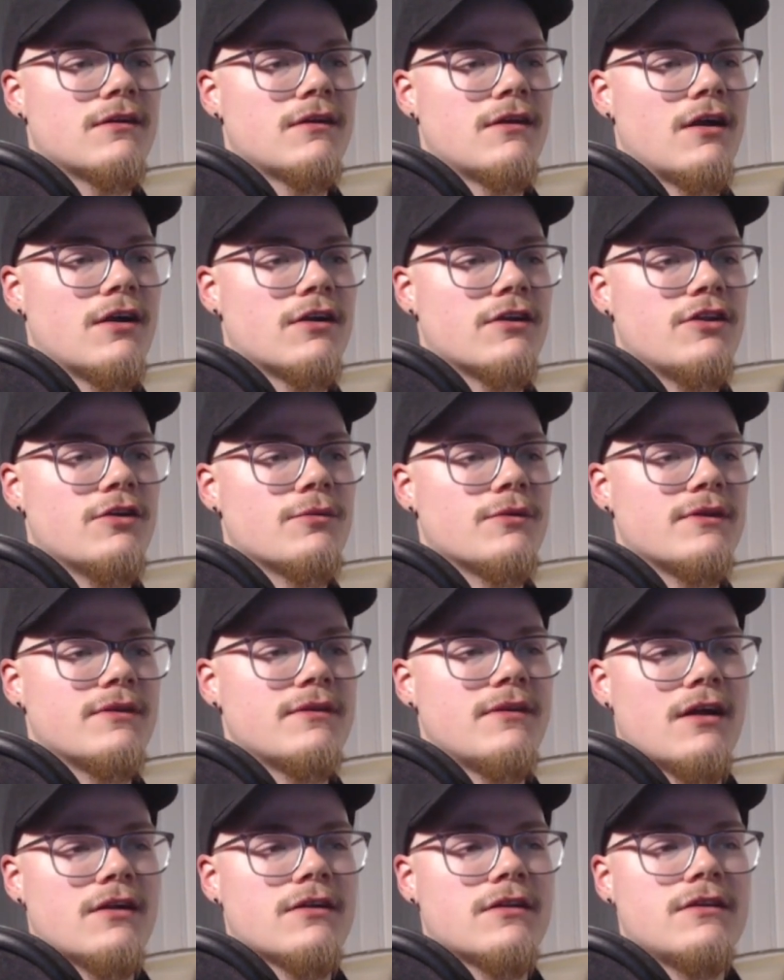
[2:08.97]
Don't
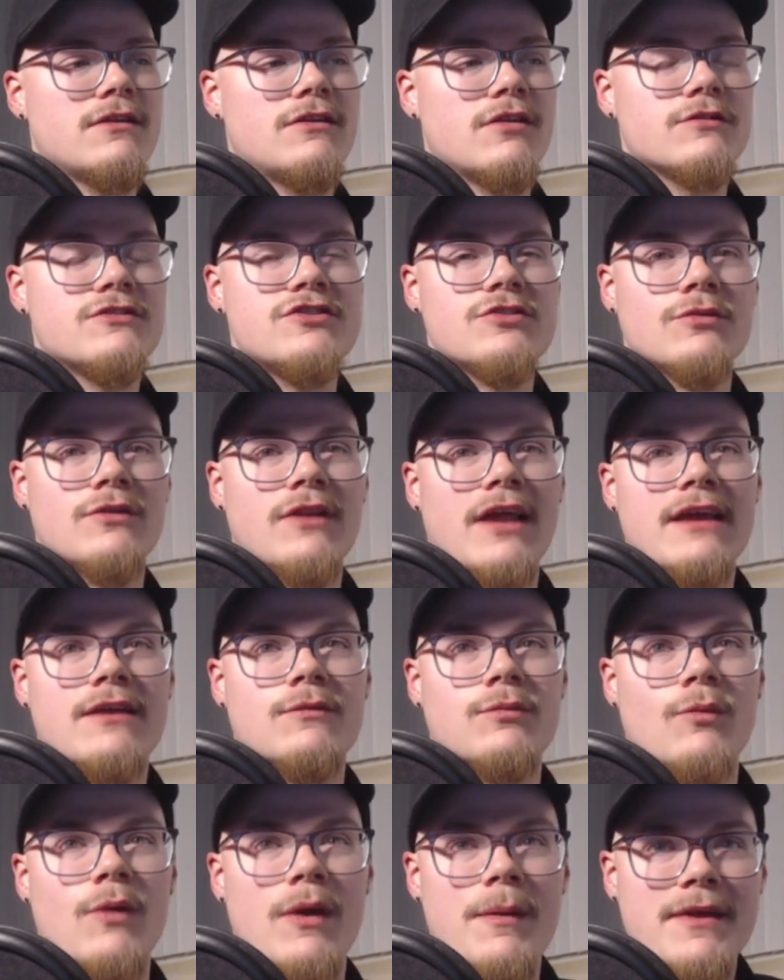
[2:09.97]
you like
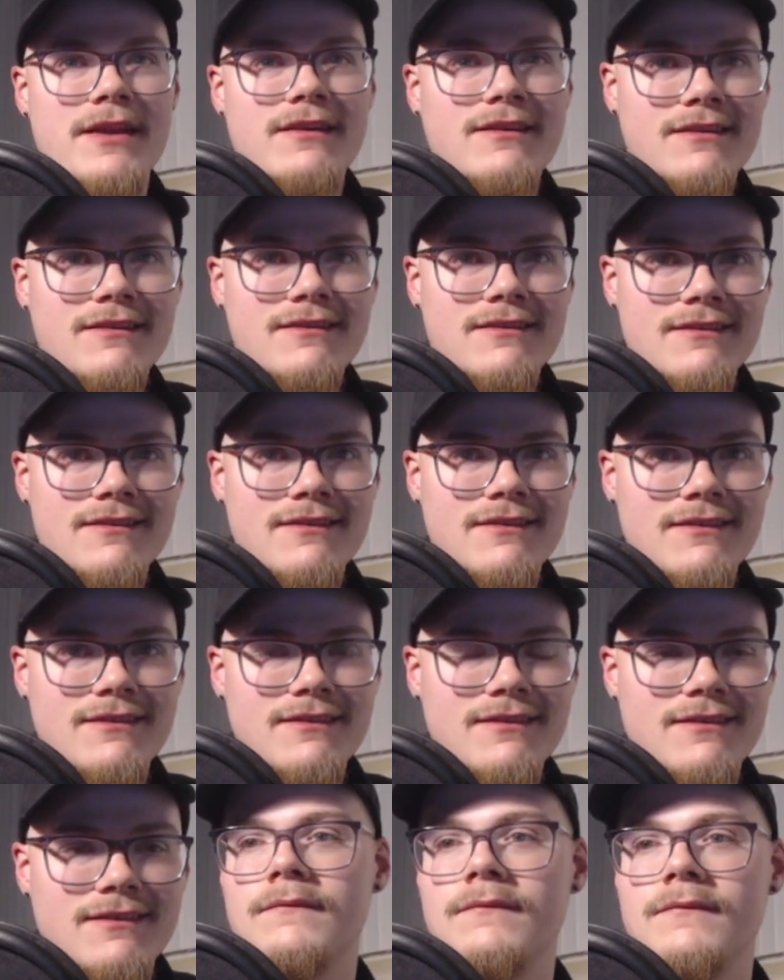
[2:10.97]
women?
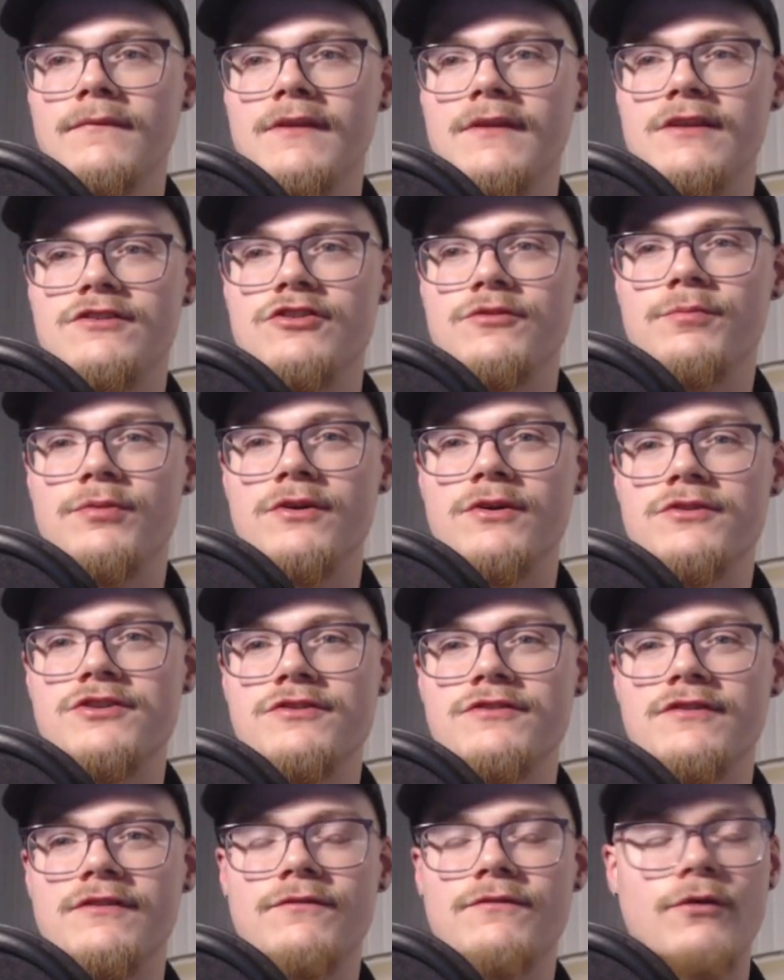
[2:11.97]
The two pro
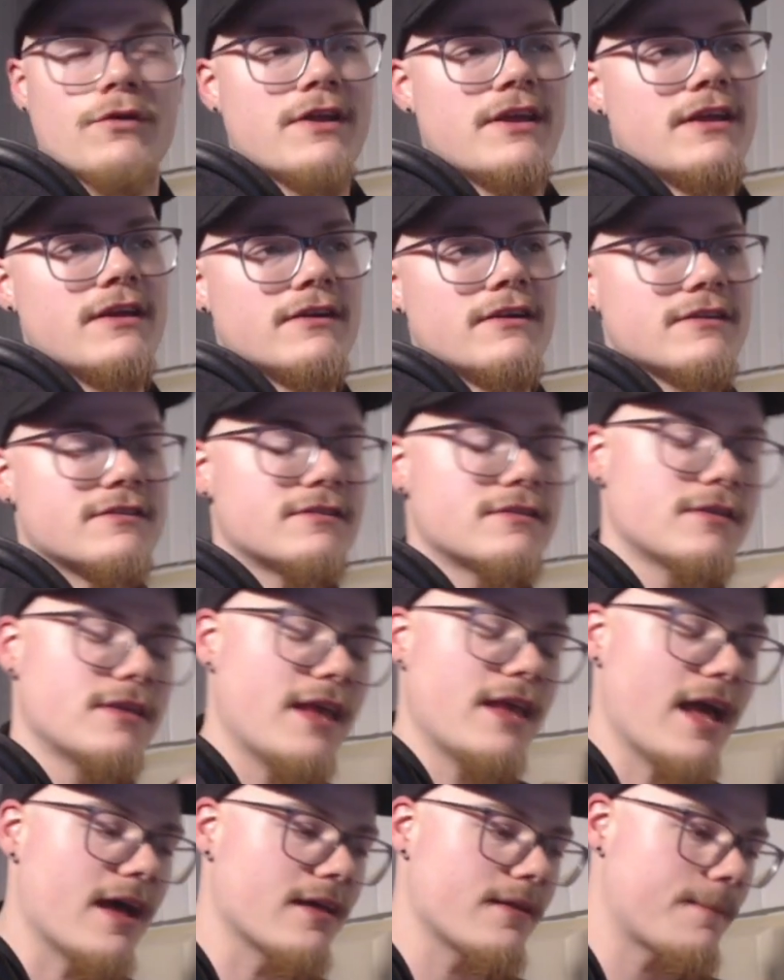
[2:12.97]
shoes in 40 years.
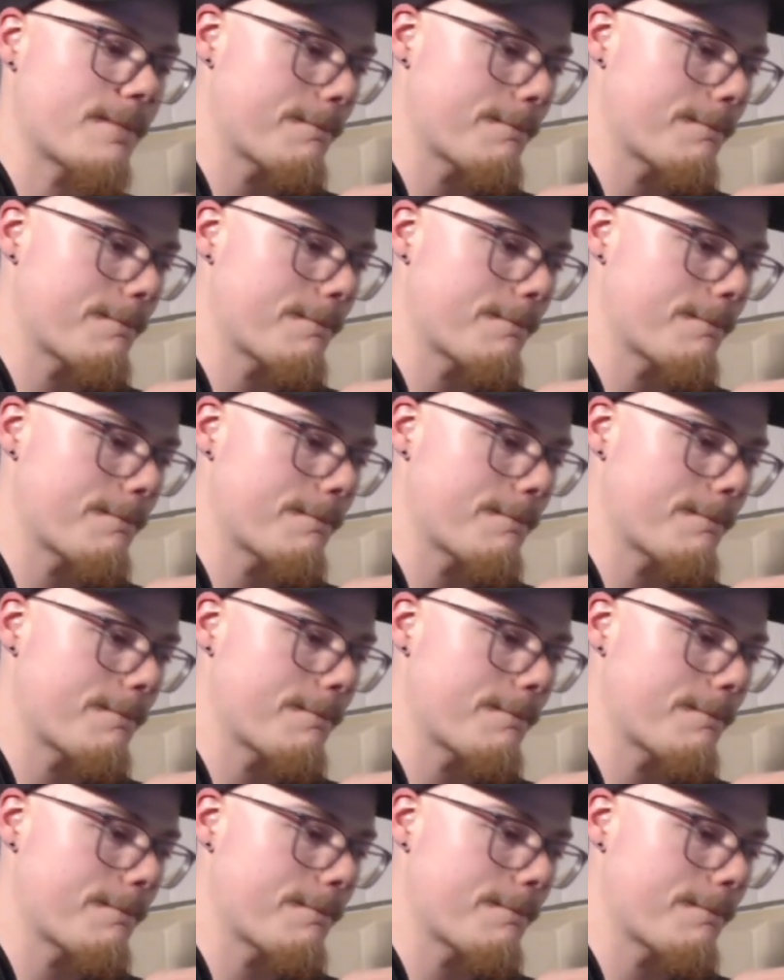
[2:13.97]
Yeah.